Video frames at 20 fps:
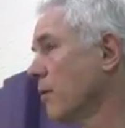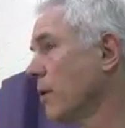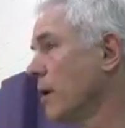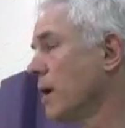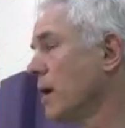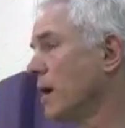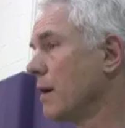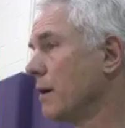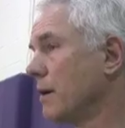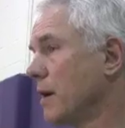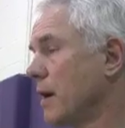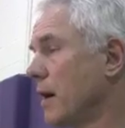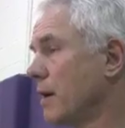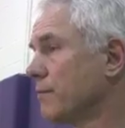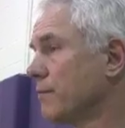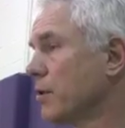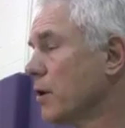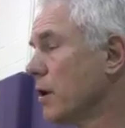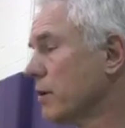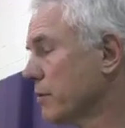Well,
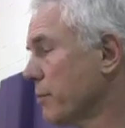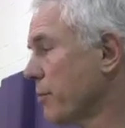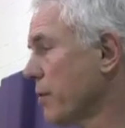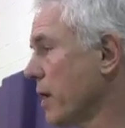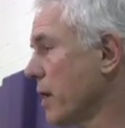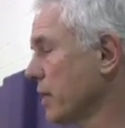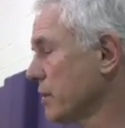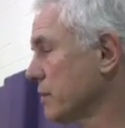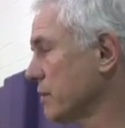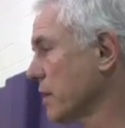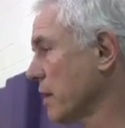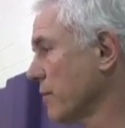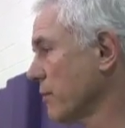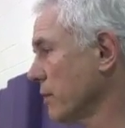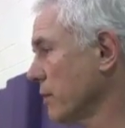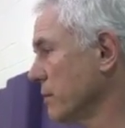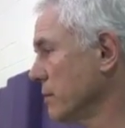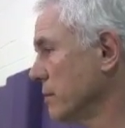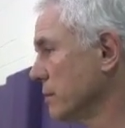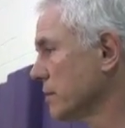I've talked to Brian
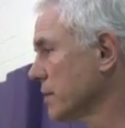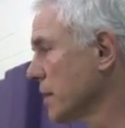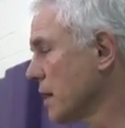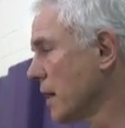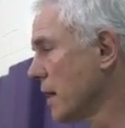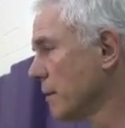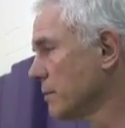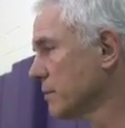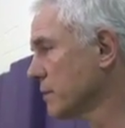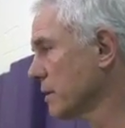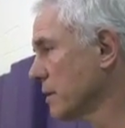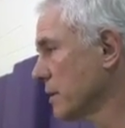several times,